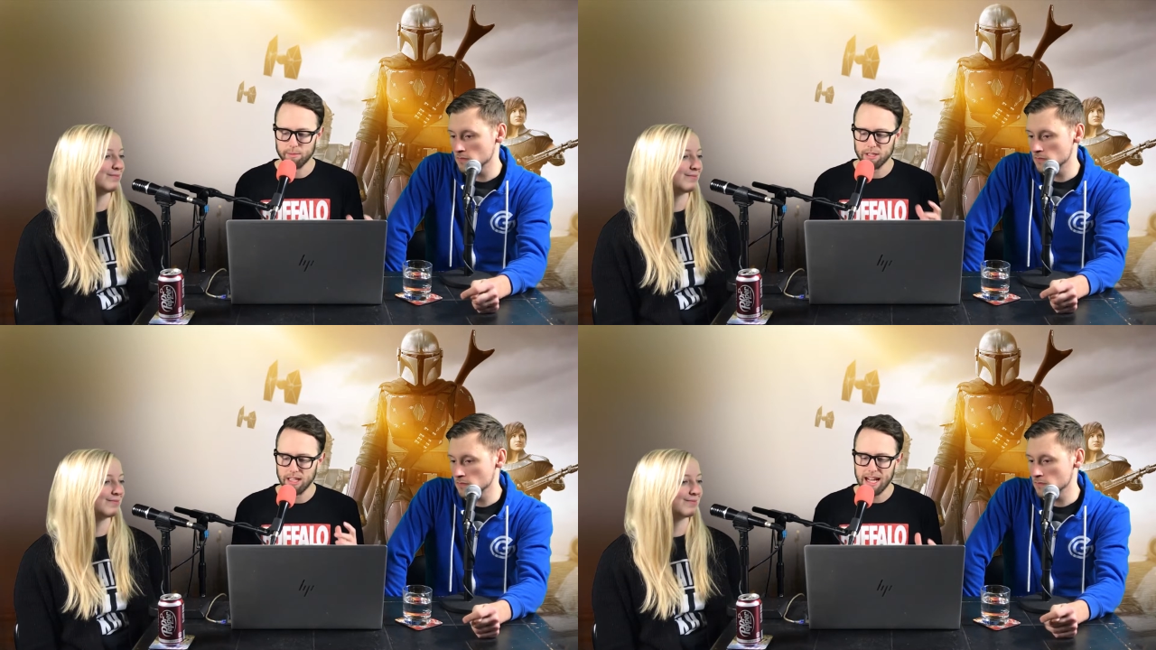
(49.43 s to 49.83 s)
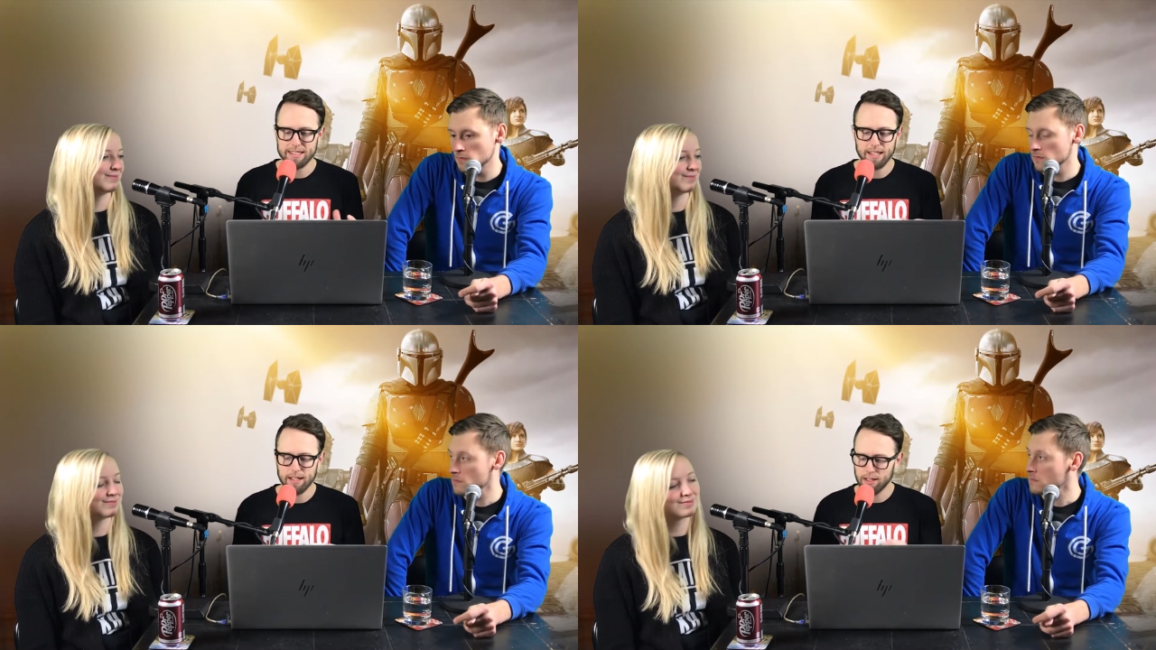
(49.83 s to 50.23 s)

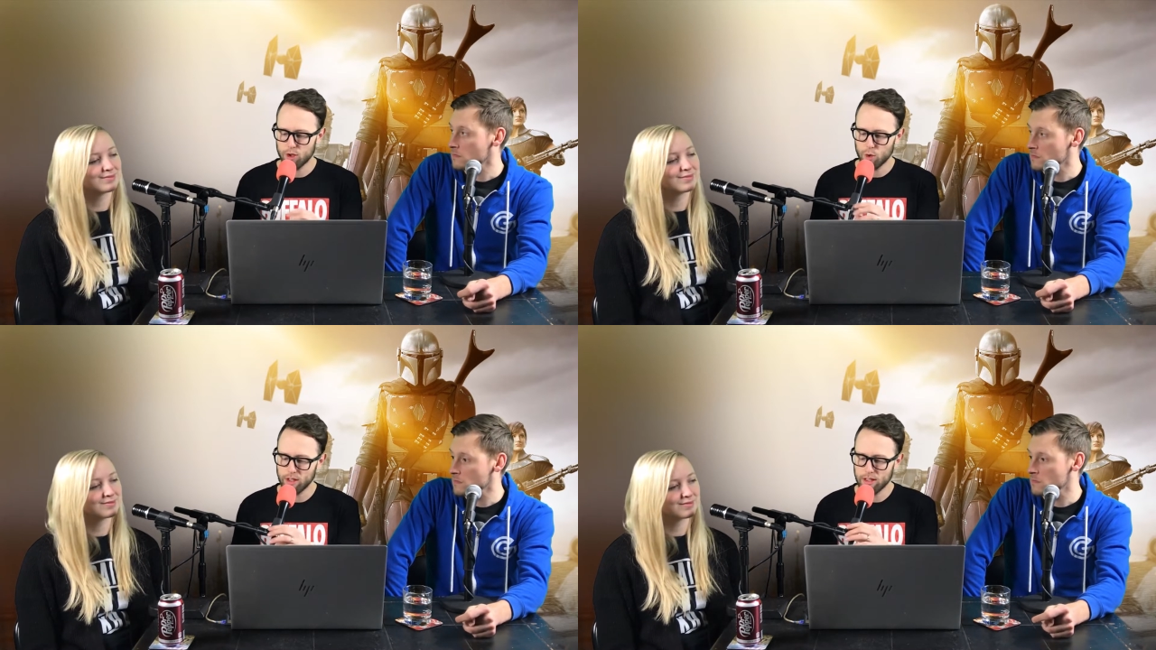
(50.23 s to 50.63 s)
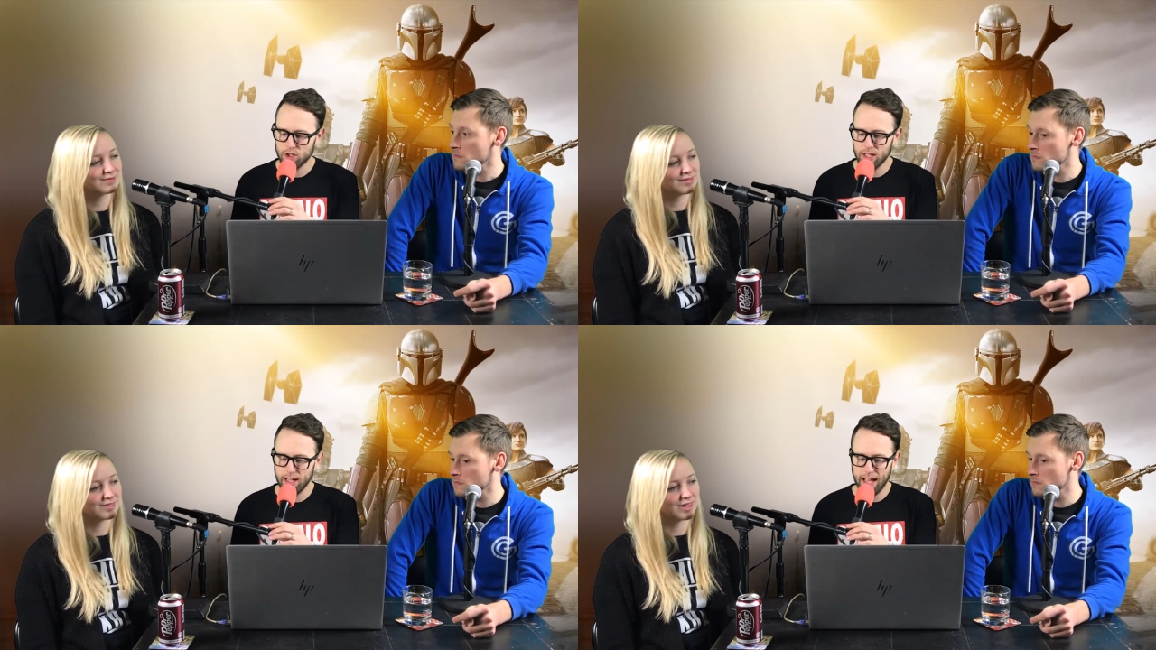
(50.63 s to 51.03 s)
Speaker 1: classic
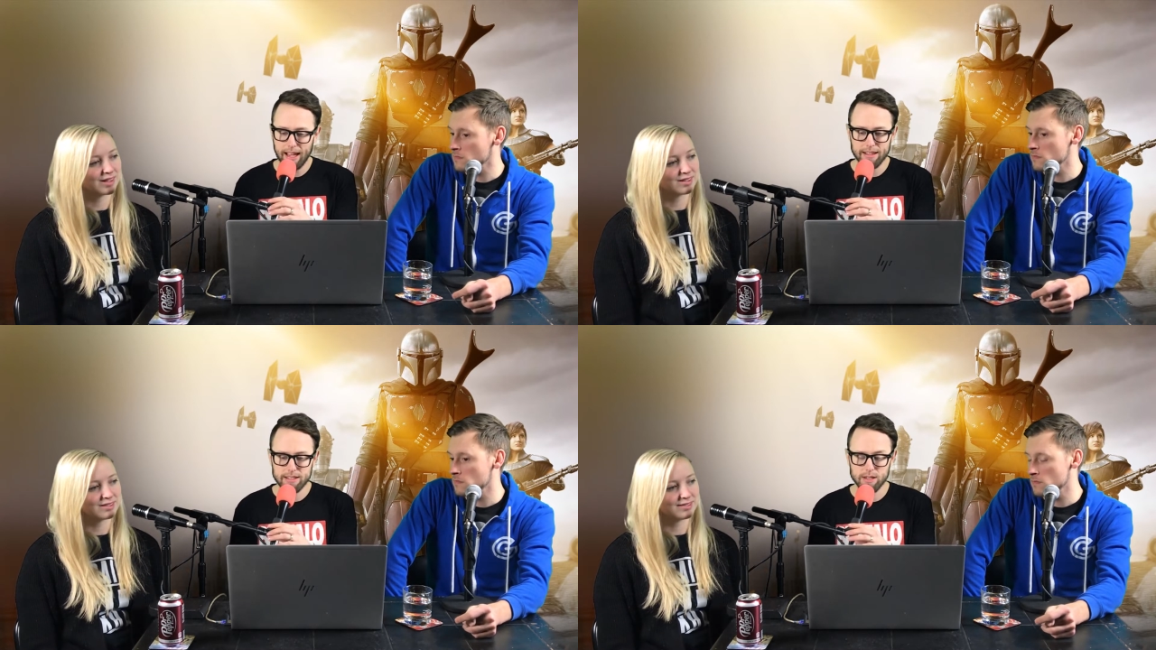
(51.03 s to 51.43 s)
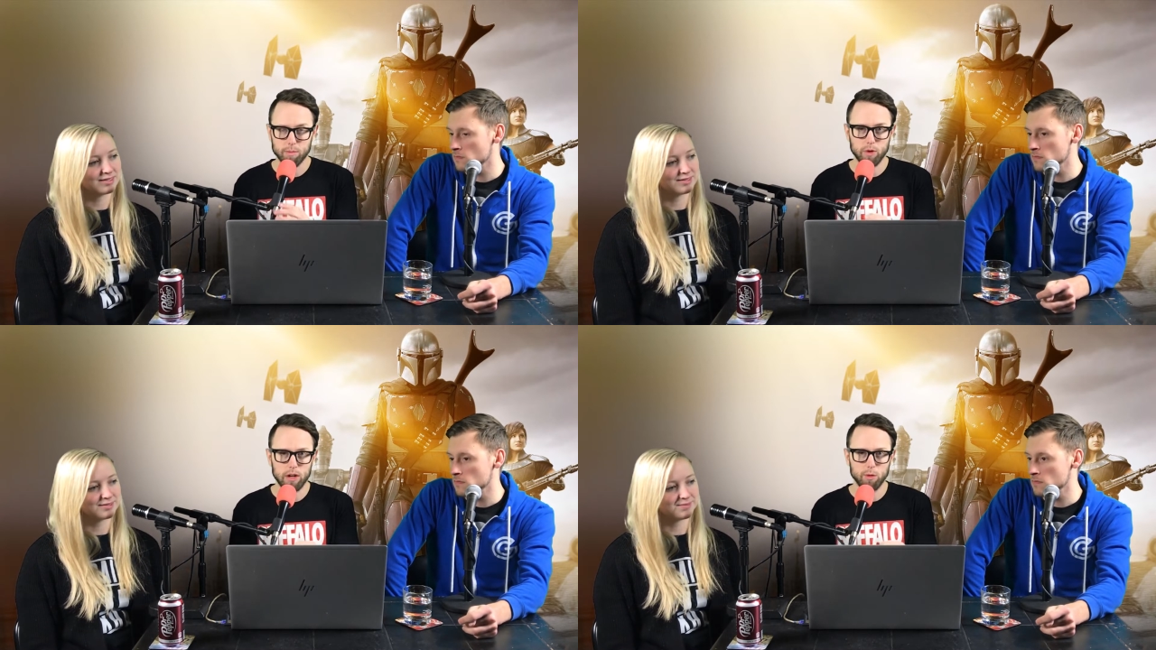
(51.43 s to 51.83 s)
trilogy and
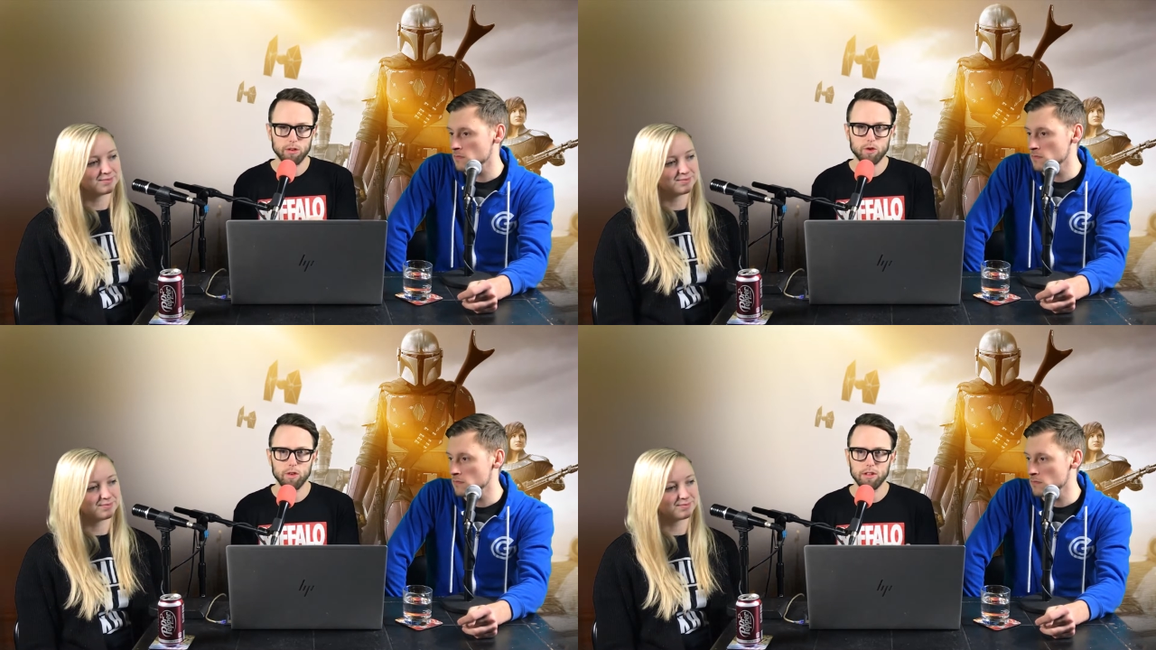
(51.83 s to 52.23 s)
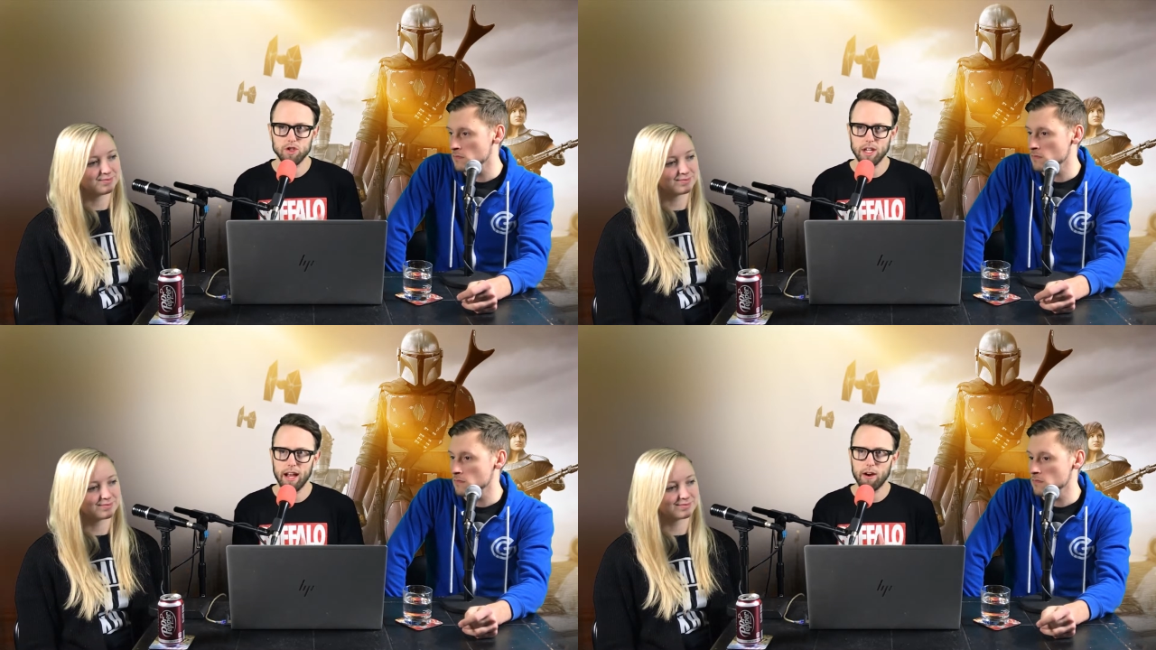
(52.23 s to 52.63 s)
prequel
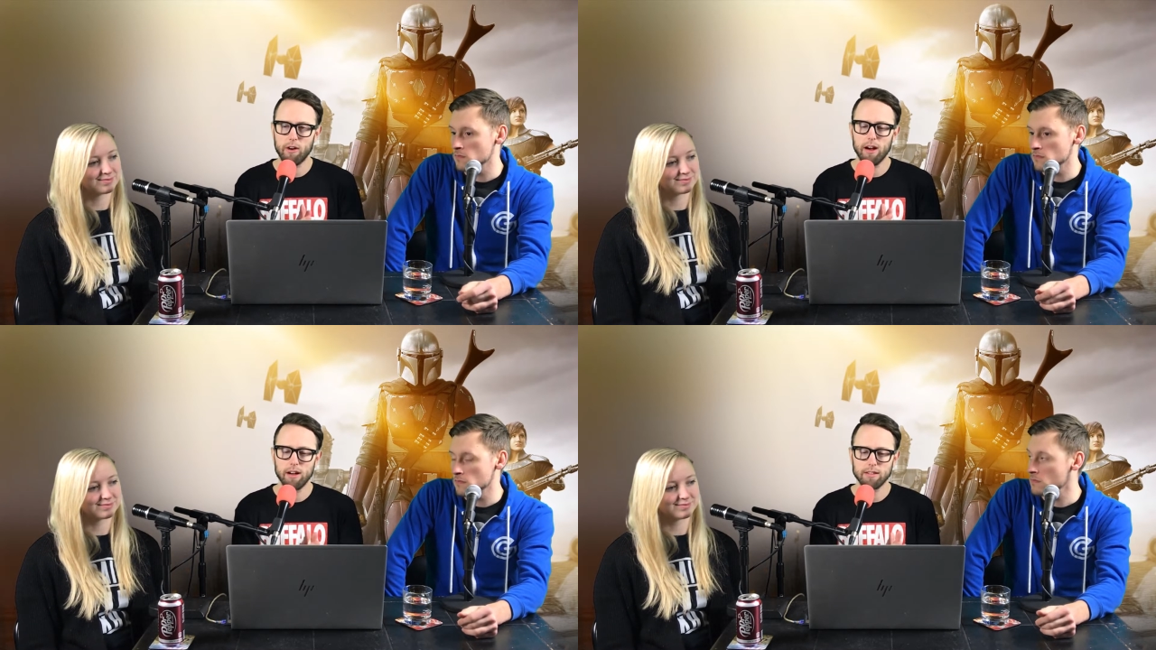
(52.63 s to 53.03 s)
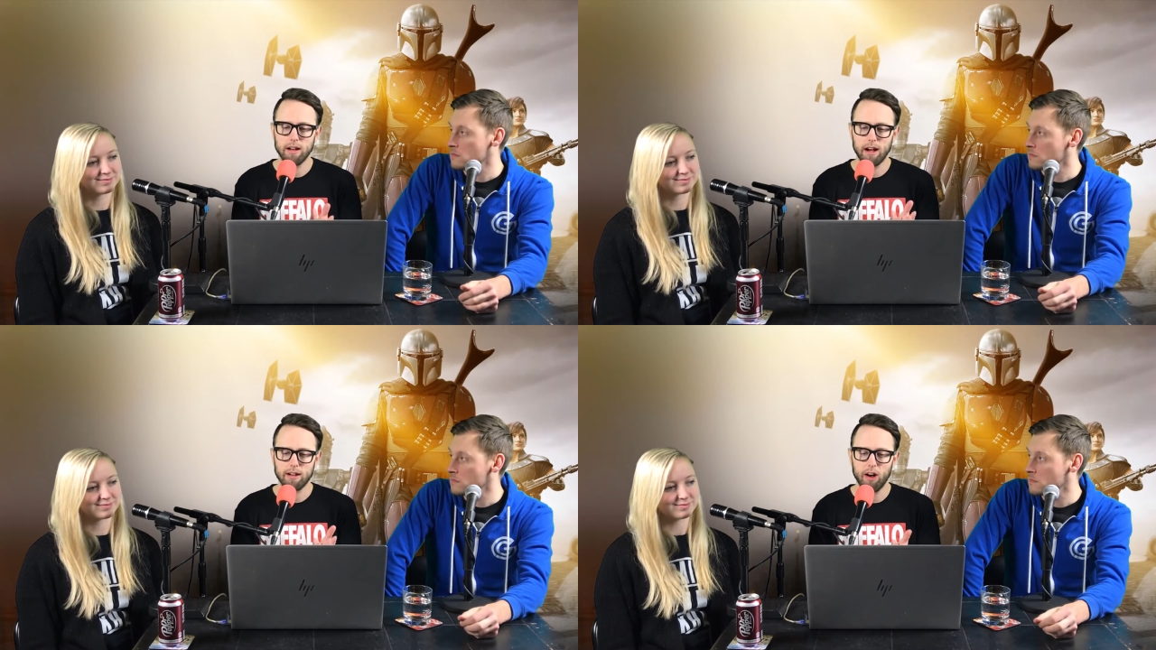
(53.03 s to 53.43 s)
trilogy era
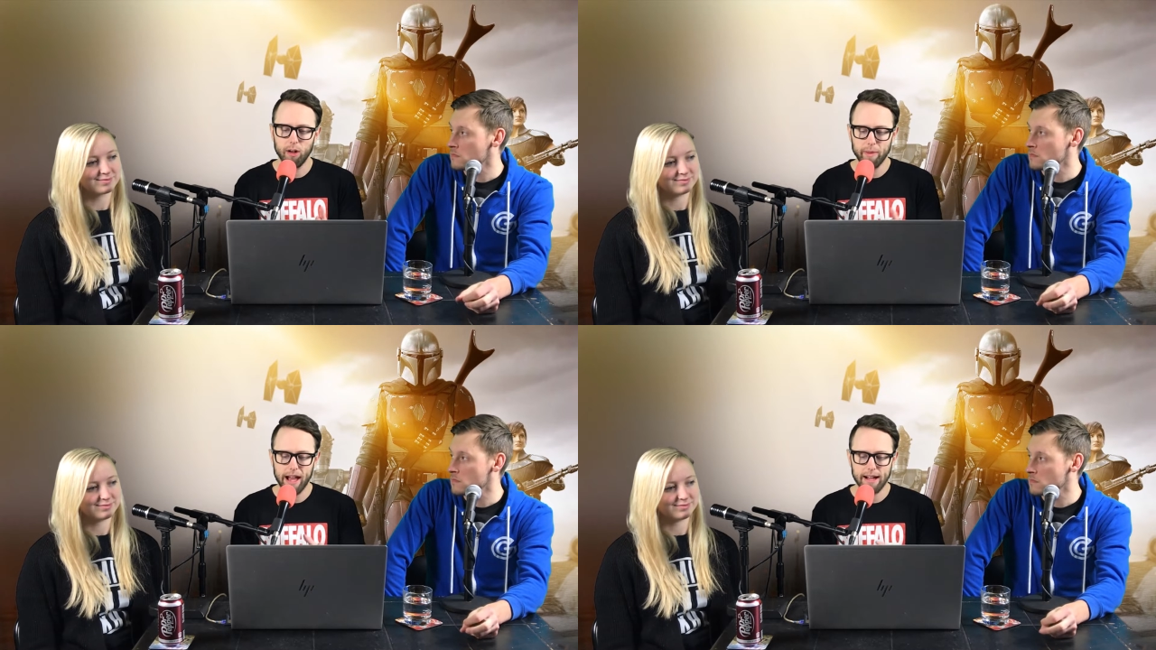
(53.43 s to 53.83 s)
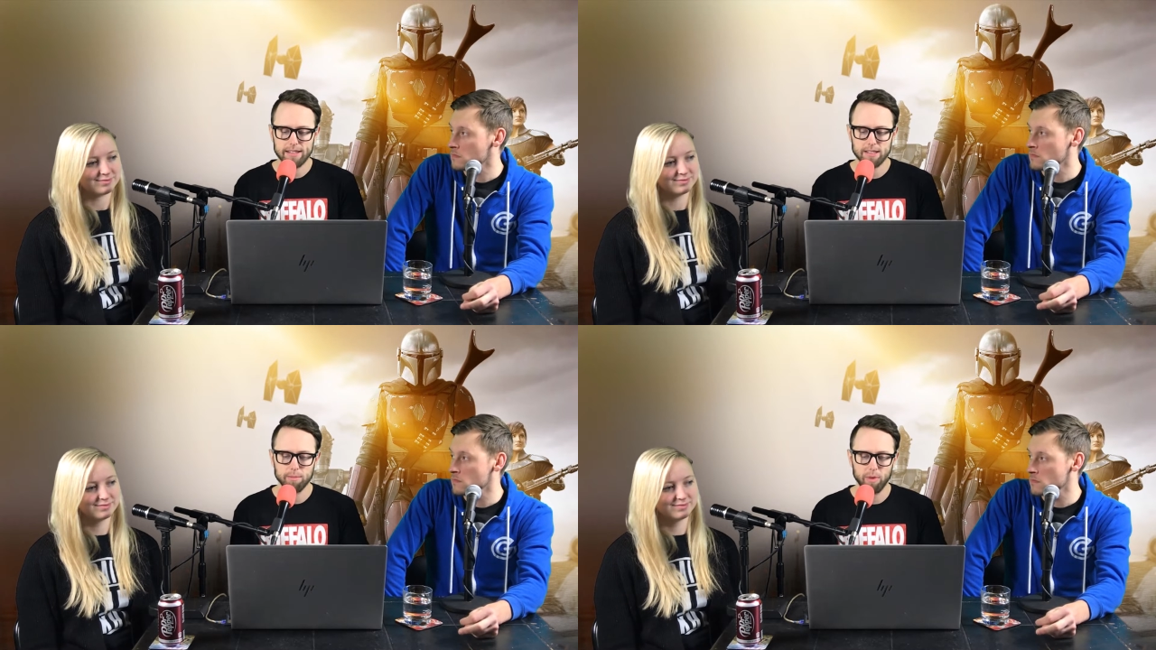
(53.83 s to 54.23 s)
callbacks.